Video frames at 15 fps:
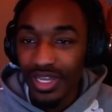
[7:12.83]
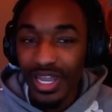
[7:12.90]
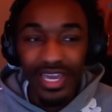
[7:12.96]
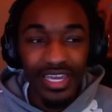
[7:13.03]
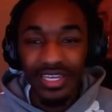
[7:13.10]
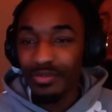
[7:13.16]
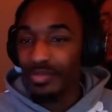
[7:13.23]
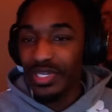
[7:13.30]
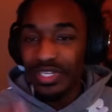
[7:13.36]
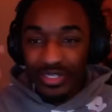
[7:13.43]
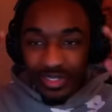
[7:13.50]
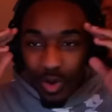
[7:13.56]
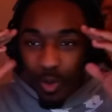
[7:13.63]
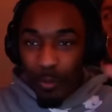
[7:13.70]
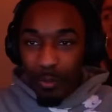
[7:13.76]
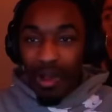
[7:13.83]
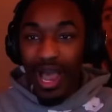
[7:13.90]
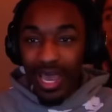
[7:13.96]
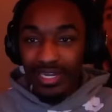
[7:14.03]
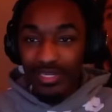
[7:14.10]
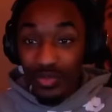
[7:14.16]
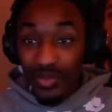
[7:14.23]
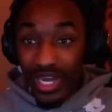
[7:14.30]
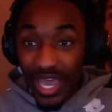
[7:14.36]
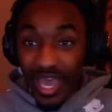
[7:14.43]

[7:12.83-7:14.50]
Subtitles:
Like, it be nobody with